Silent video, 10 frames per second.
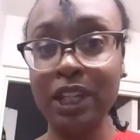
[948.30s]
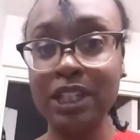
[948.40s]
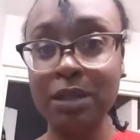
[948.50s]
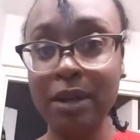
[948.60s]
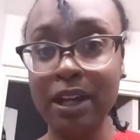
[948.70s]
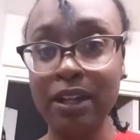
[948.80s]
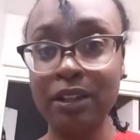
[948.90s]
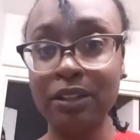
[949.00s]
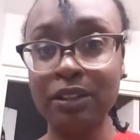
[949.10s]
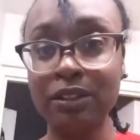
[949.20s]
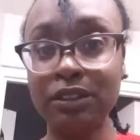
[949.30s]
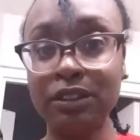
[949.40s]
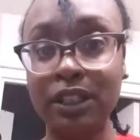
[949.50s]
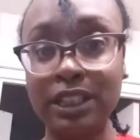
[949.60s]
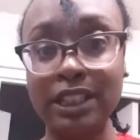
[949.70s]
it's about
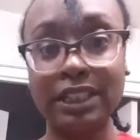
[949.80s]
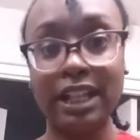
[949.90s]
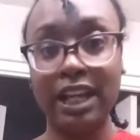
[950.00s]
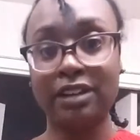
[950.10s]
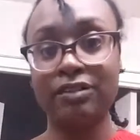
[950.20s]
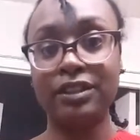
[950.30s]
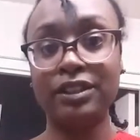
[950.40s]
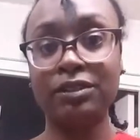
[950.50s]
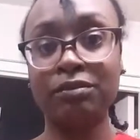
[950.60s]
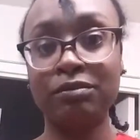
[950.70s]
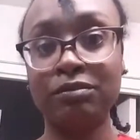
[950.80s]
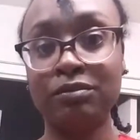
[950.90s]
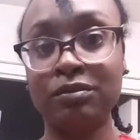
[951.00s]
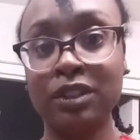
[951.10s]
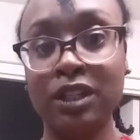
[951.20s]
36 after.
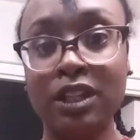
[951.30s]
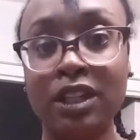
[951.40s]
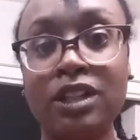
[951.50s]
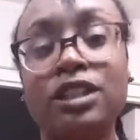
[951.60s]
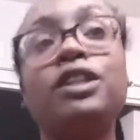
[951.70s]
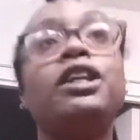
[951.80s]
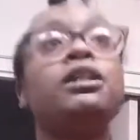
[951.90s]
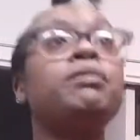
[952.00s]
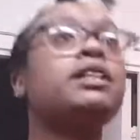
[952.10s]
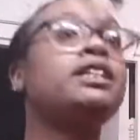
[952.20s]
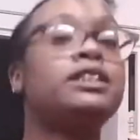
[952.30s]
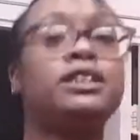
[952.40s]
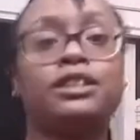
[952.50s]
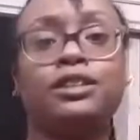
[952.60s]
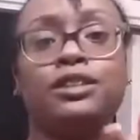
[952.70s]
So 30
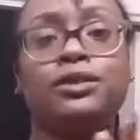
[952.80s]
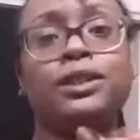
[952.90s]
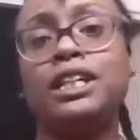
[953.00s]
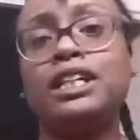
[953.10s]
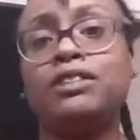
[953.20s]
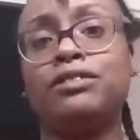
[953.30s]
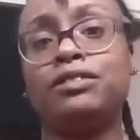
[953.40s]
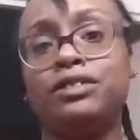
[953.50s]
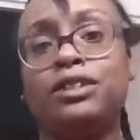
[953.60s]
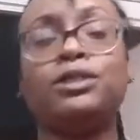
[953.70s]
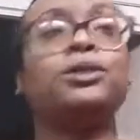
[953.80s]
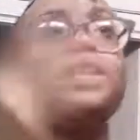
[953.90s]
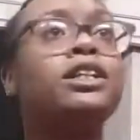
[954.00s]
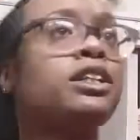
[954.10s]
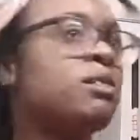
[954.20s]
minutes, 20 to
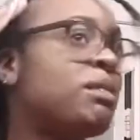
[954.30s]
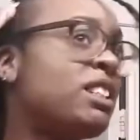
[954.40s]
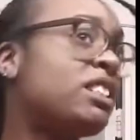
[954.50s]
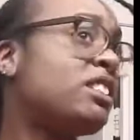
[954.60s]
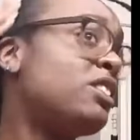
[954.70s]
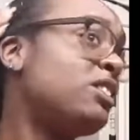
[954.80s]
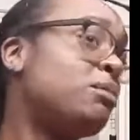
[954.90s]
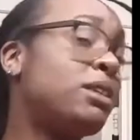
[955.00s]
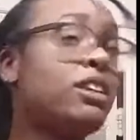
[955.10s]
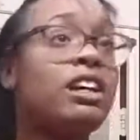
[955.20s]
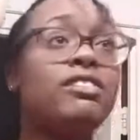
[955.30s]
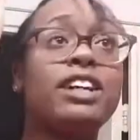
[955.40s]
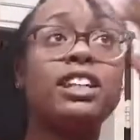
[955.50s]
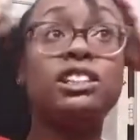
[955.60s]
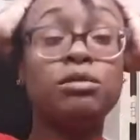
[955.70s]
30 minutes in total, depending on how
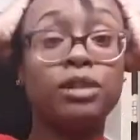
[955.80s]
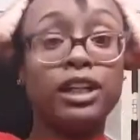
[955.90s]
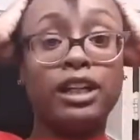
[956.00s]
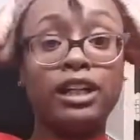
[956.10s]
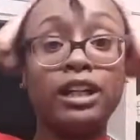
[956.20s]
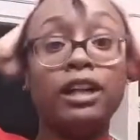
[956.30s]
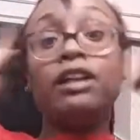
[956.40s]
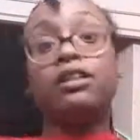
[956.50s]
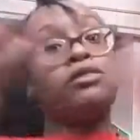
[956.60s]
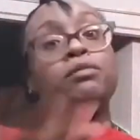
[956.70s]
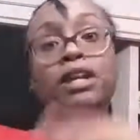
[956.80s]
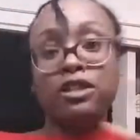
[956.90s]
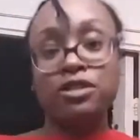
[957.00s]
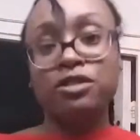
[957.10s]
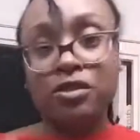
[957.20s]
fast you braid. If you're making
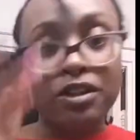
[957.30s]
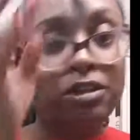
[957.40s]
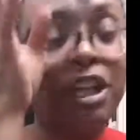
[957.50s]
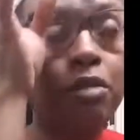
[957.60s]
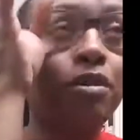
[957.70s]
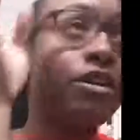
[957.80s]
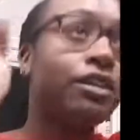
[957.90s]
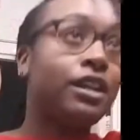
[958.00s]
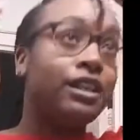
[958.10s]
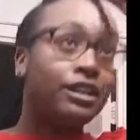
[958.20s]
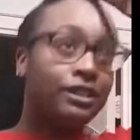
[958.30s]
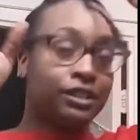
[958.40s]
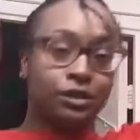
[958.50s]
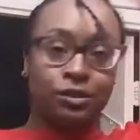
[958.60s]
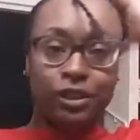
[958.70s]
a tutorial like me or not,
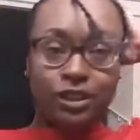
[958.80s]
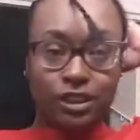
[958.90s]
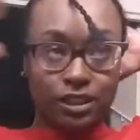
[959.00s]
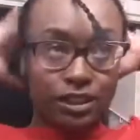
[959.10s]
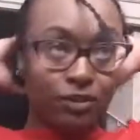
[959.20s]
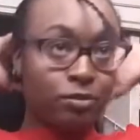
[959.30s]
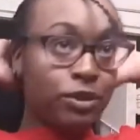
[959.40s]
and doing all this other stuff in